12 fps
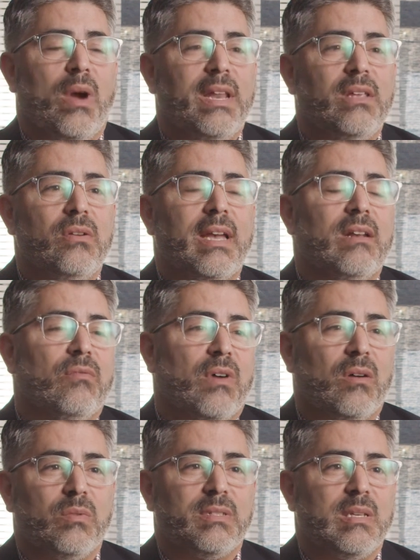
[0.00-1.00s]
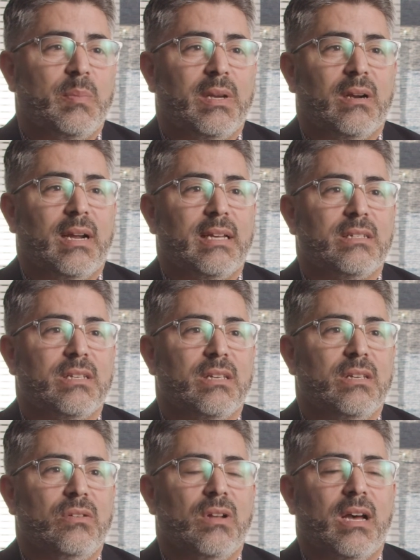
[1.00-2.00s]
When you get involved with CPRS,
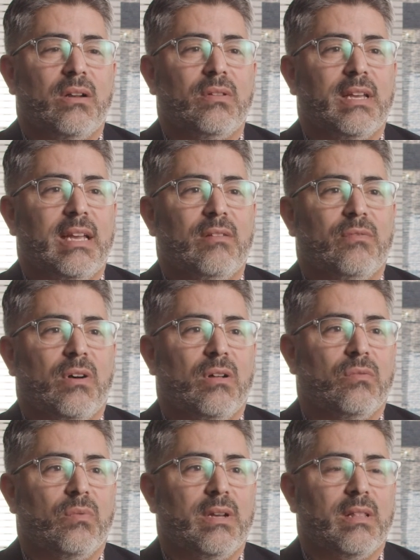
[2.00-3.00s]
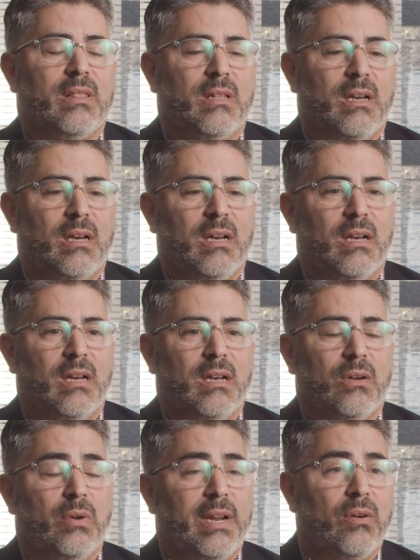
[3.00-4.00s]
you not only get involved with
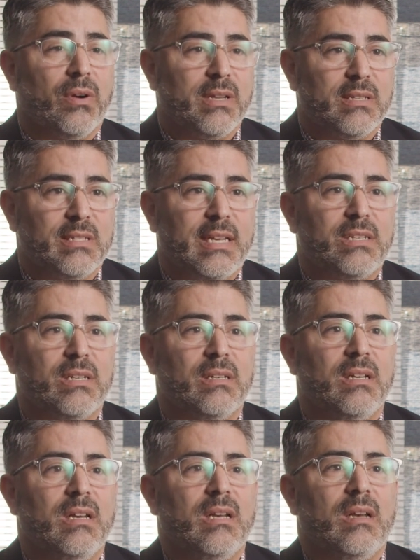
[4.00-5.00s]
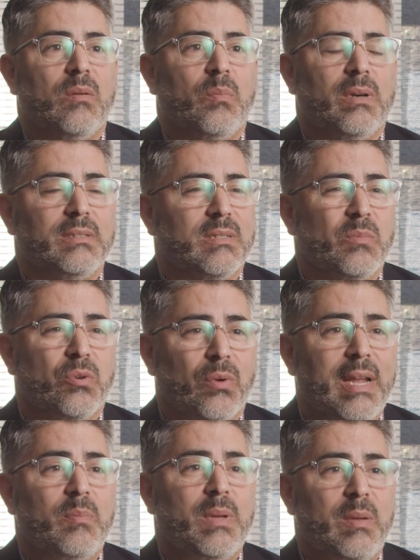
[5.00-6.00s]
a great organization, but some
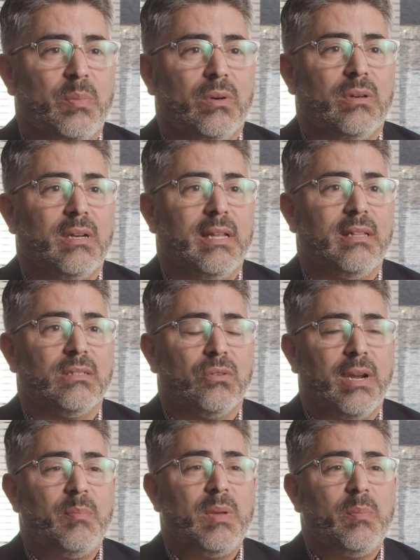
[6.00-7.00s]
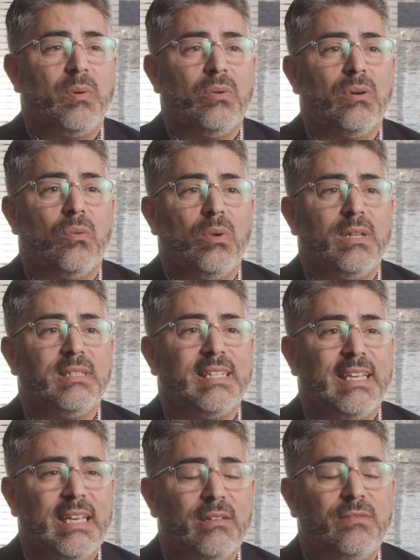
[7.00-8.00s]
great people. And there's great people who are willing
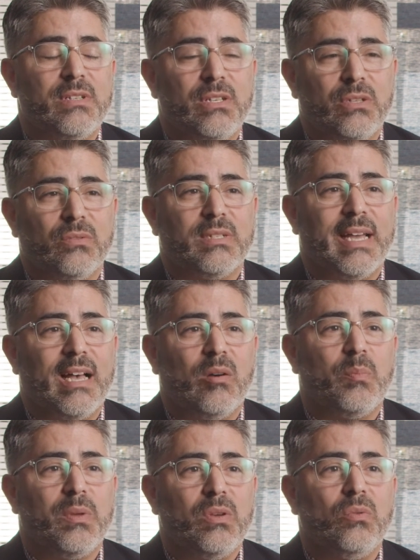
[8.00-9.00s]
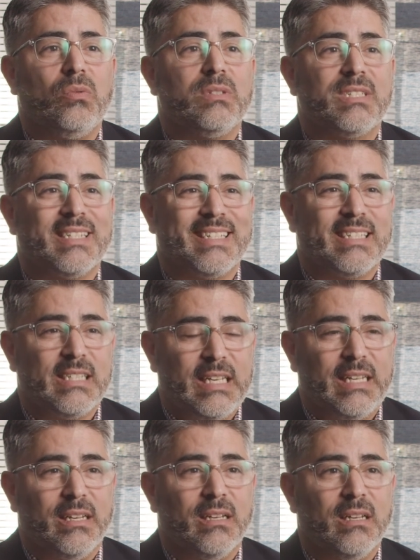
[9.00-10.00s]
to give to you to help you
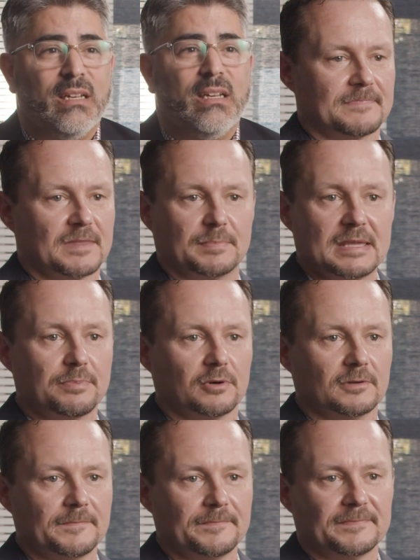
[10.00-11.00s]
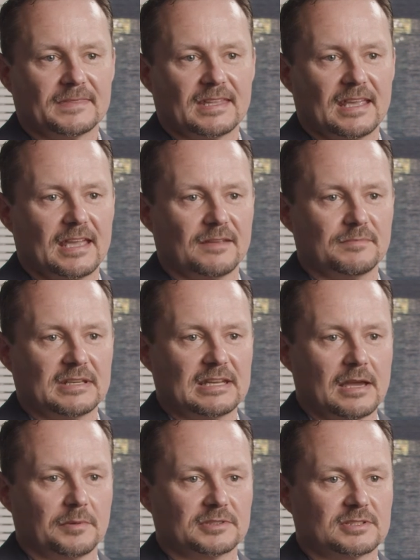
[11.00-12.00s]
succeed. The people and being
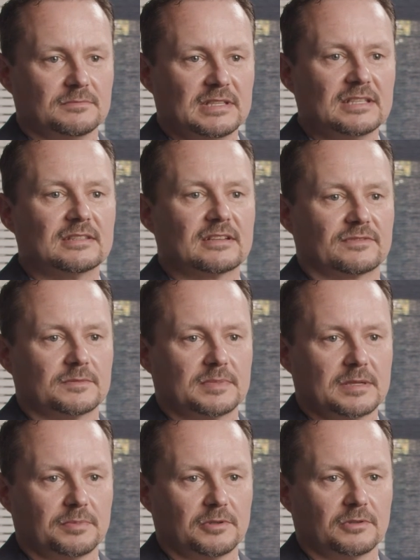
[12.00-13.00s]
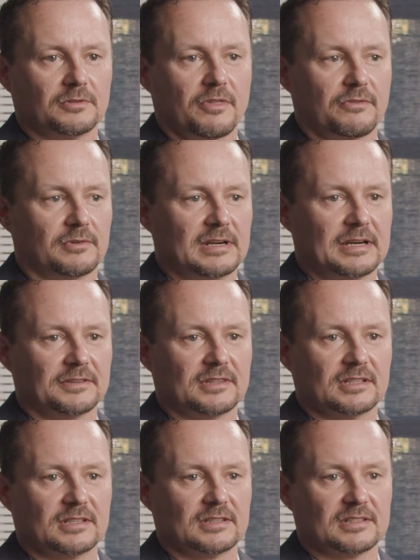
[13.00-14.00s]
able to meet different people throughout
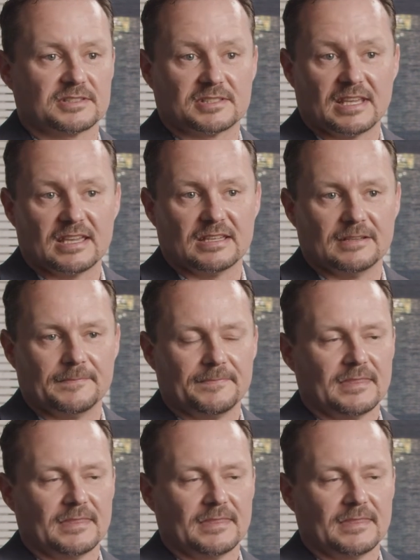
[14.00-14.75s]
the state.